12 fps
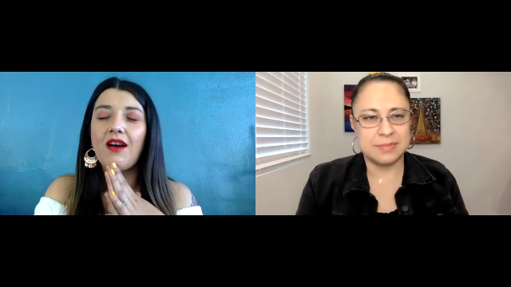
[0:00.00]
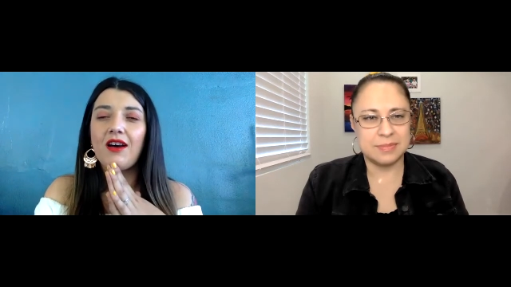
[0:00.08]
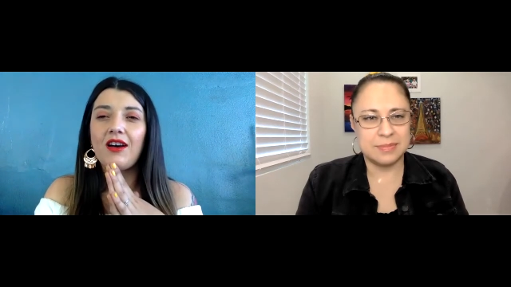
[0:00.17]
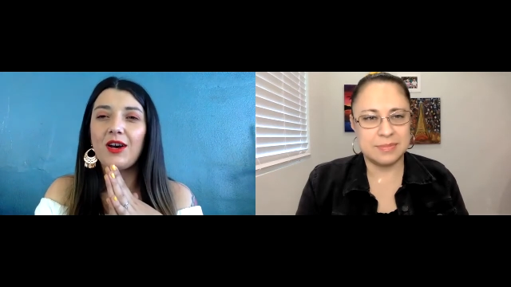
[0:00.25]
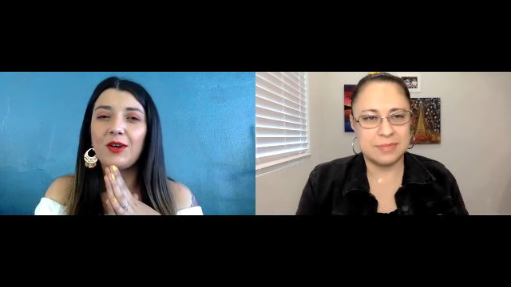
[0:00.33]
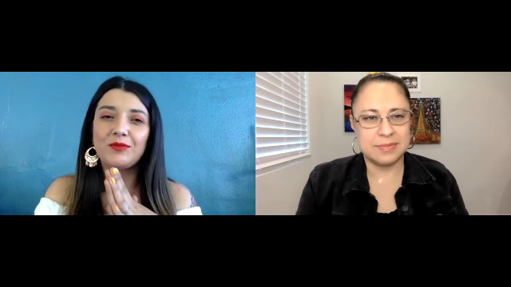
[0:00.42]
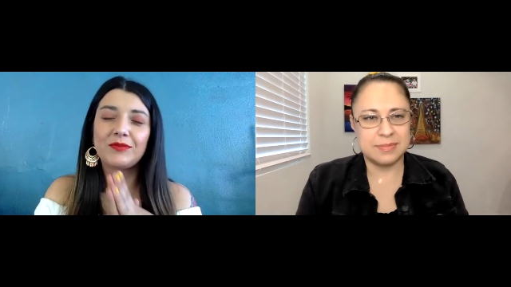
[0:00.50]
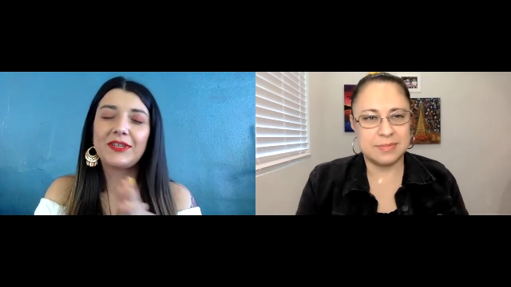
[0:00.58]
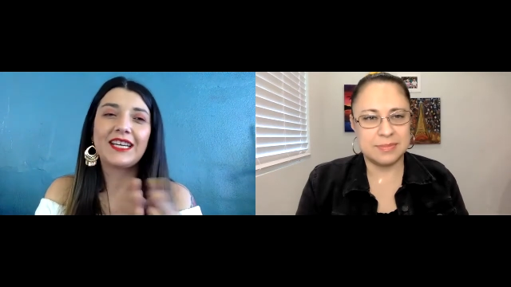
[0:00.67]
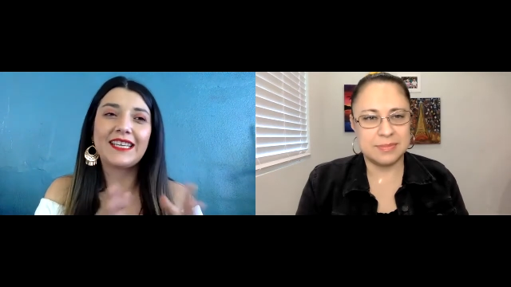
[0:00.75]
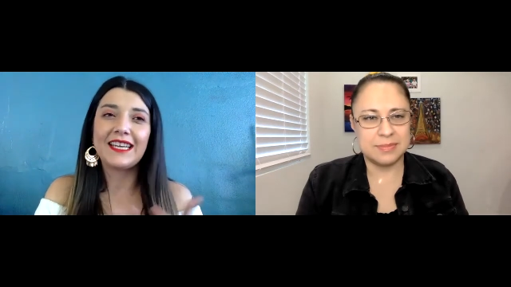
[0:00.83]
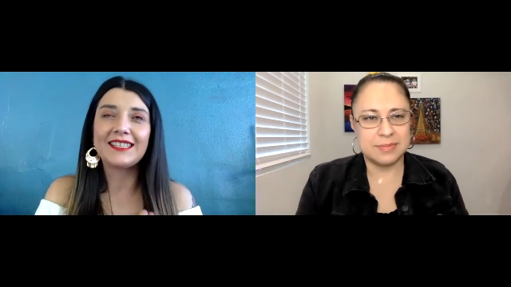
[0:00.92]
Speaker 1: um,
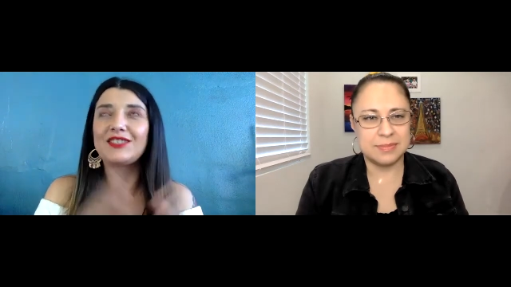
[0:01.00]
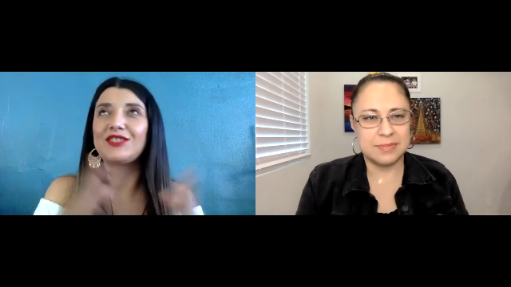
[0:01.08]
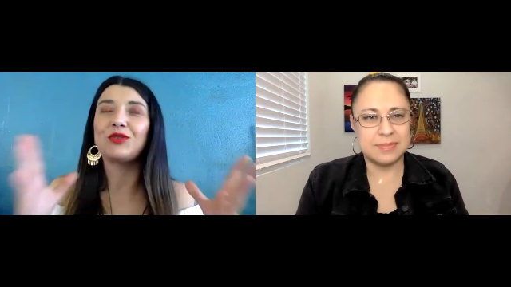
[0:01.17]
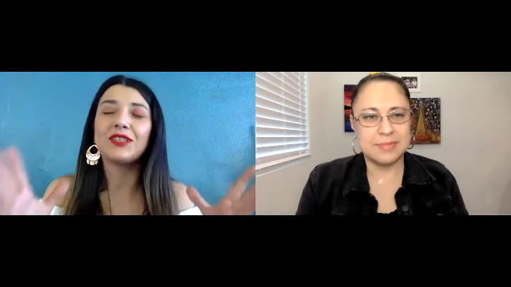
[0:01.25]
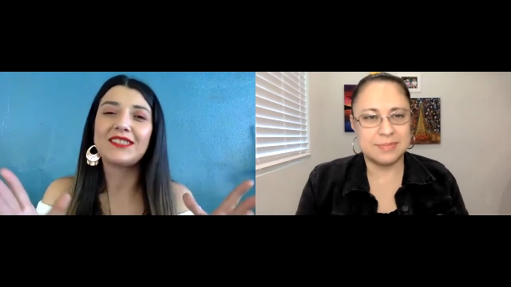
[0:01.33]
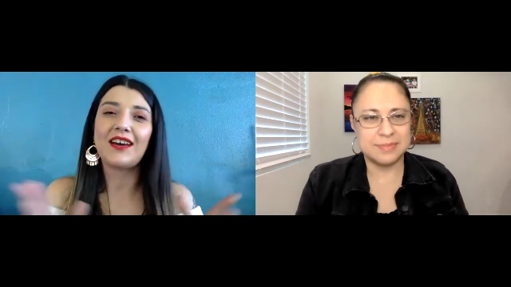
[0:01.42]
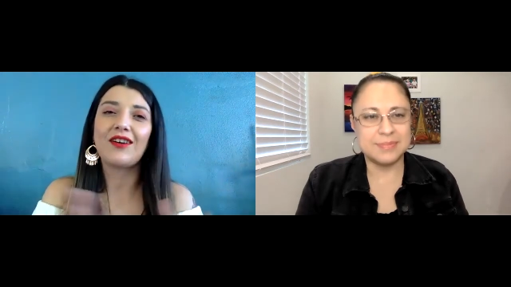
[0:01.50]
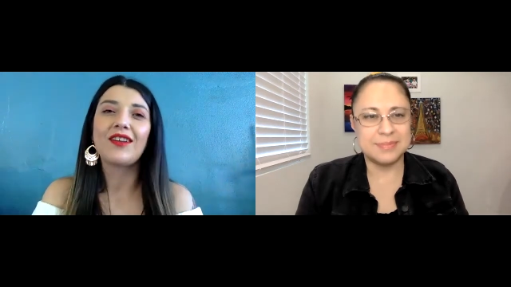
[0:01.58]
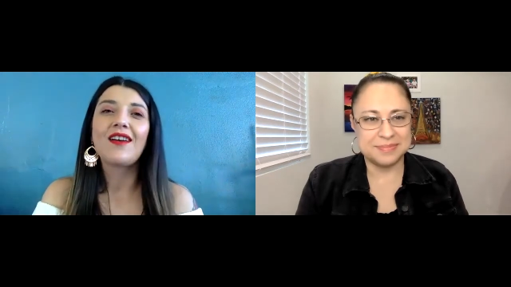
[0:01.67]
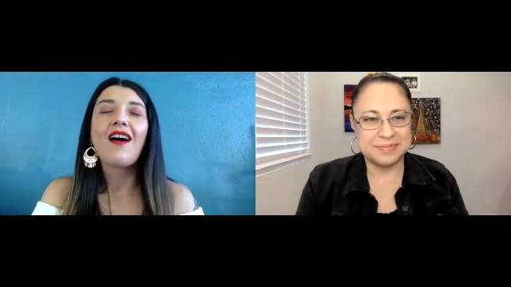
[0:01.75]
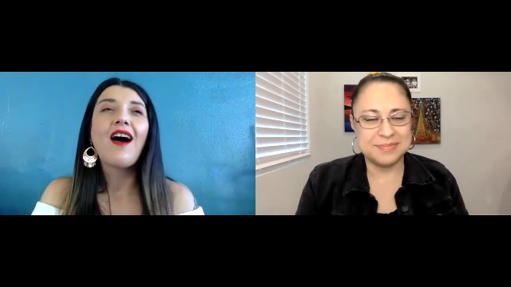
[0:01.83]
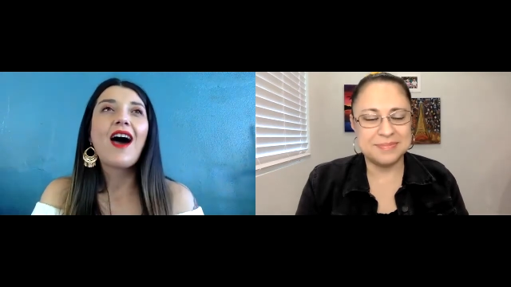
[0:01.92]
again, stress out.
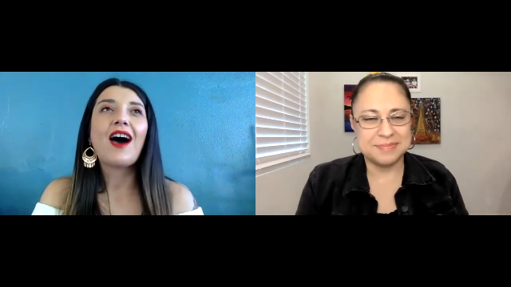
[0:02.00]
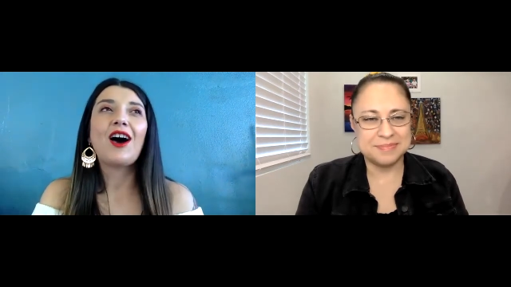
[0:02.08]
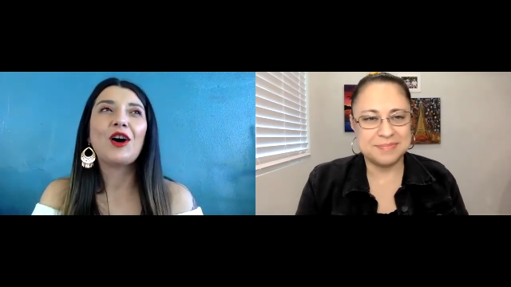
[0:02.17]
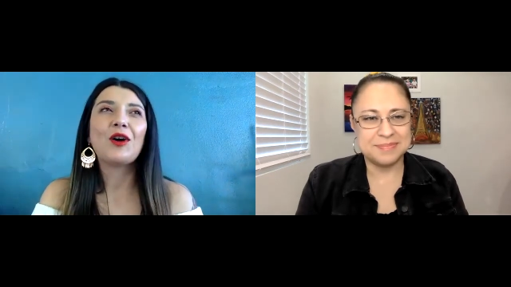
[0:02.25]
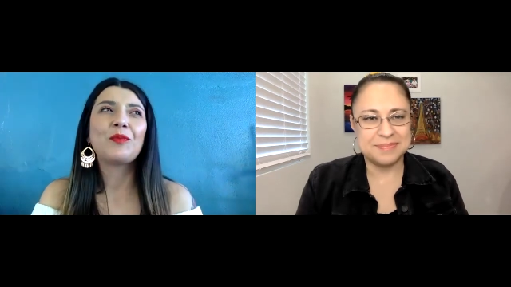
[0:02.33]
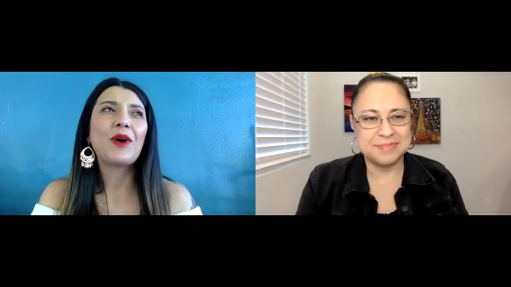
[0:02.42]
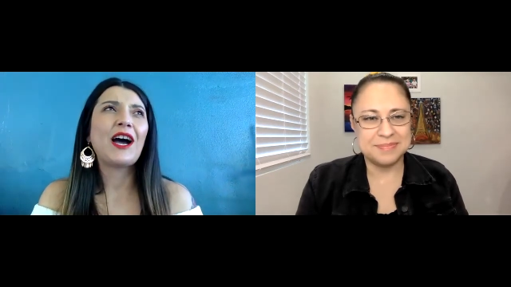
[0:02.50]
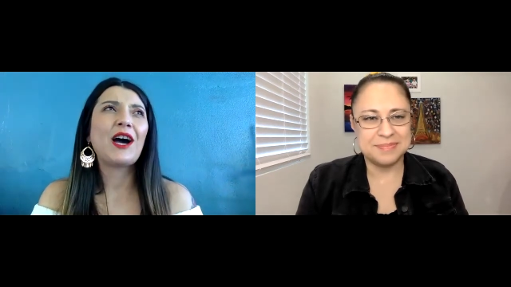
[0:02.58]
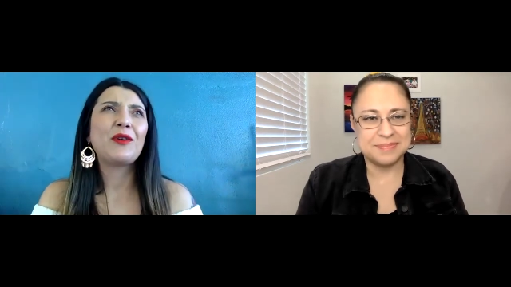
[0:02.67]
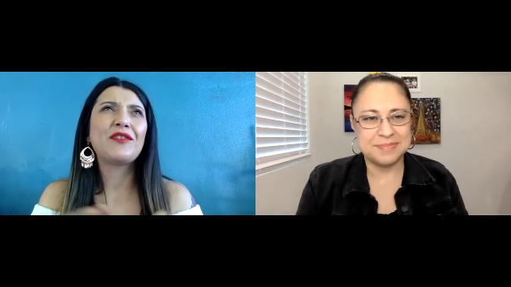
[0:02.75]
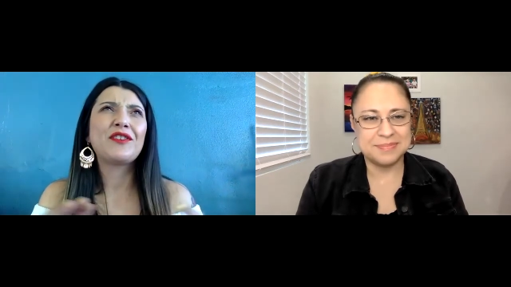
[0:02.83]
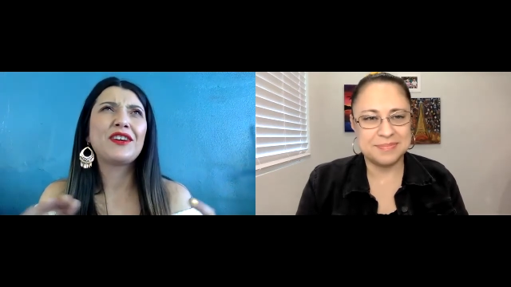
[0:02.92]
Um,
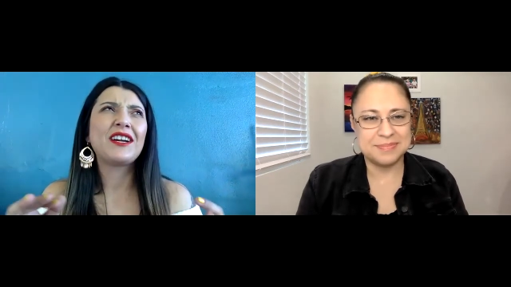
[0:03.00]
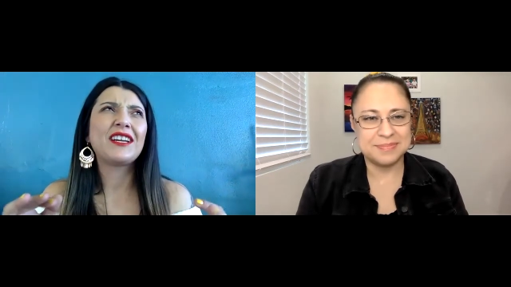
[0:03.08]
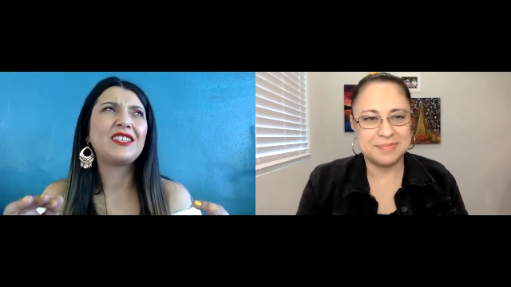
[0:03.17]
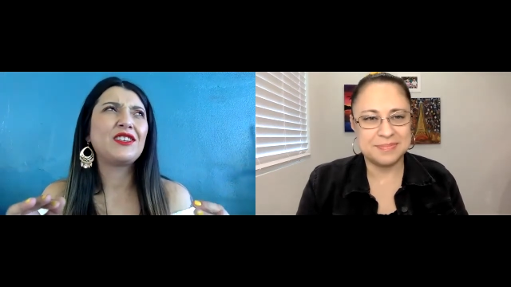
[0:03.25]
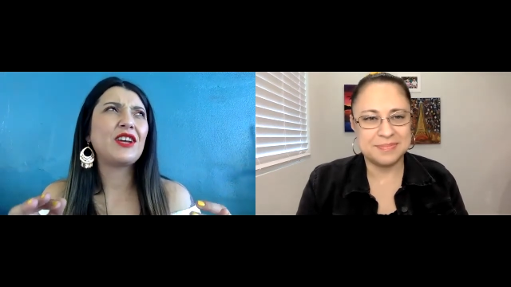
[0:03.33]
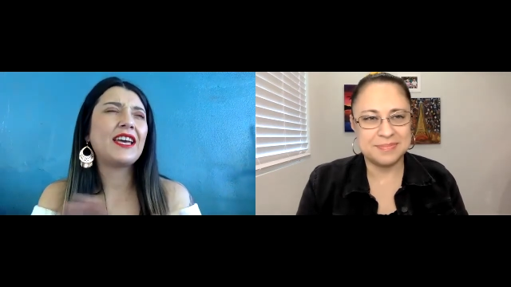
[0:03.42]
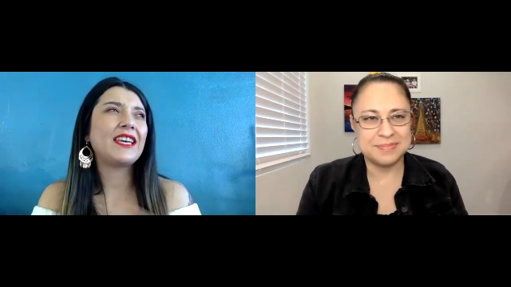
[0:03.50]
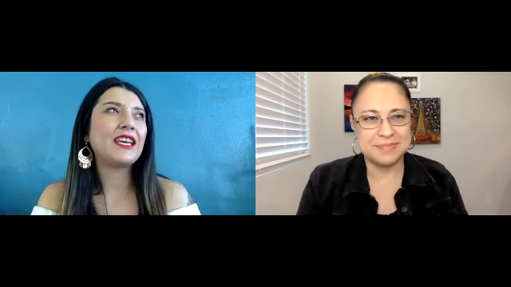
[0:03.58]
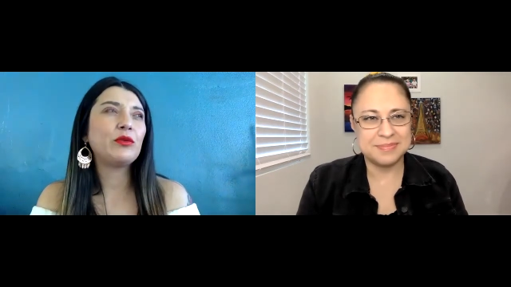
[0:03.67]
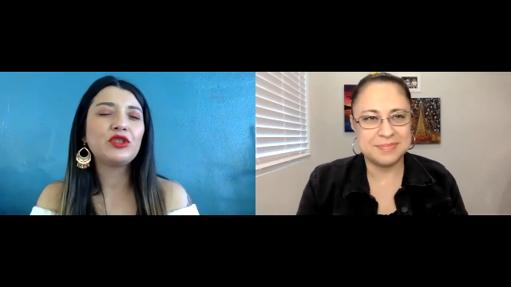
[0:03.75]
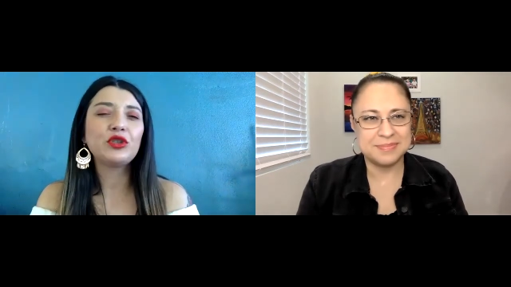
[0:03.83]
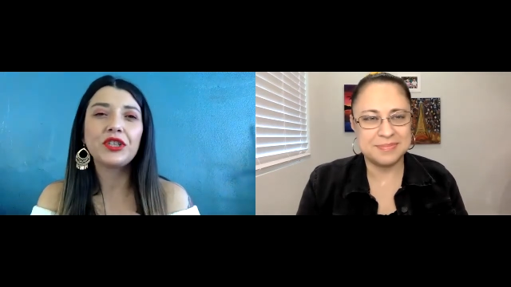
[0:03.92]
however, it
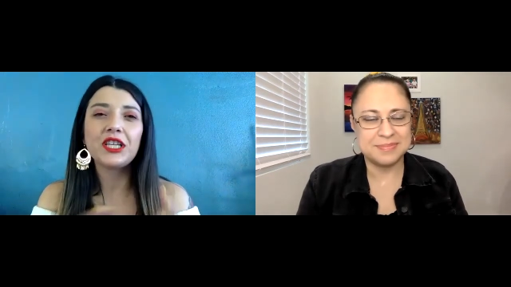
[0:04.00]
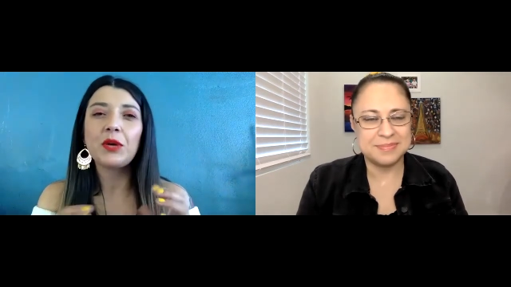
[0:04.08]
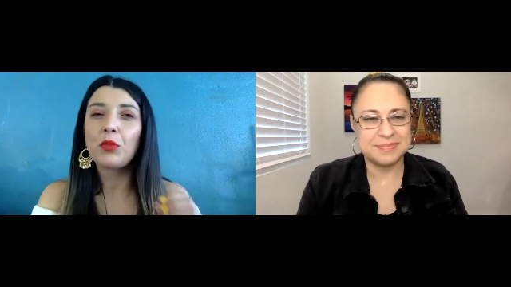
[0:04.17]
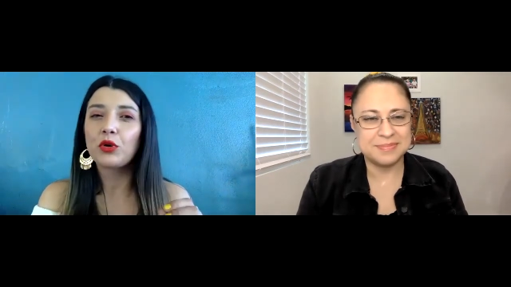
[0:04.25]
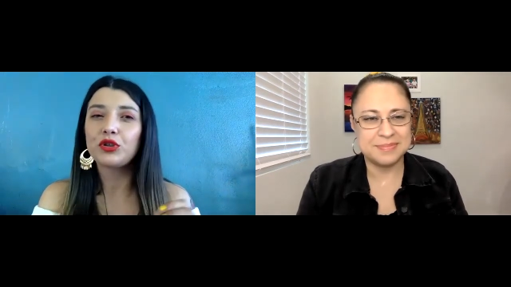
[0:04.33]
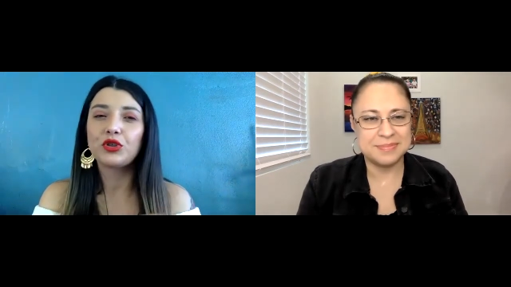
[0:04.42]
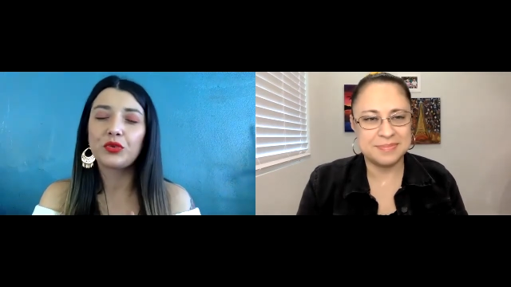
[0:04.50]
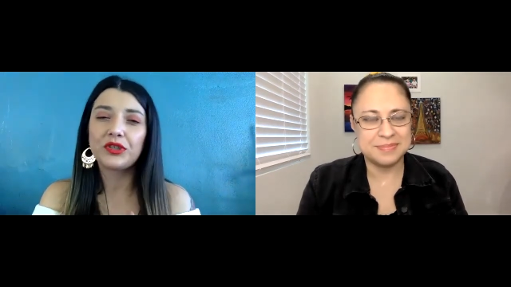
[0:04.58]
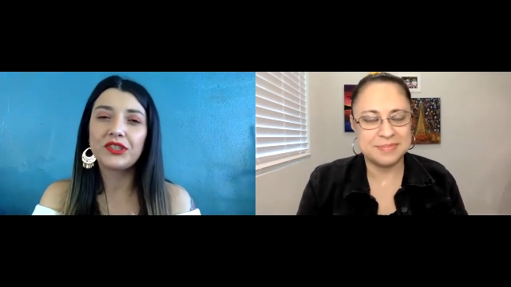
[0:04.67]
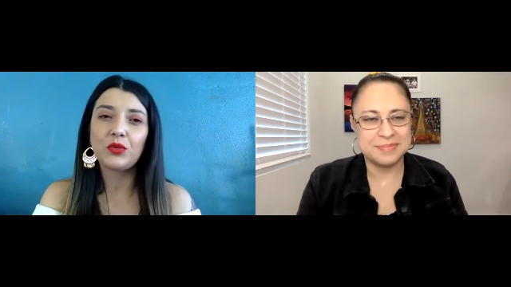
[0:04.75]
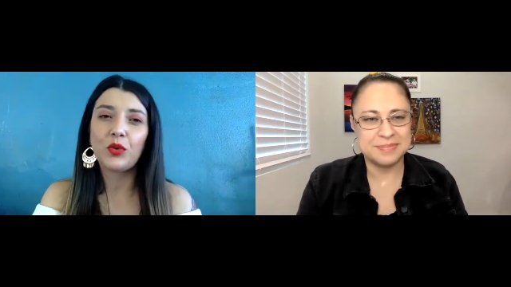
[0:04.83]
was a really emotional reason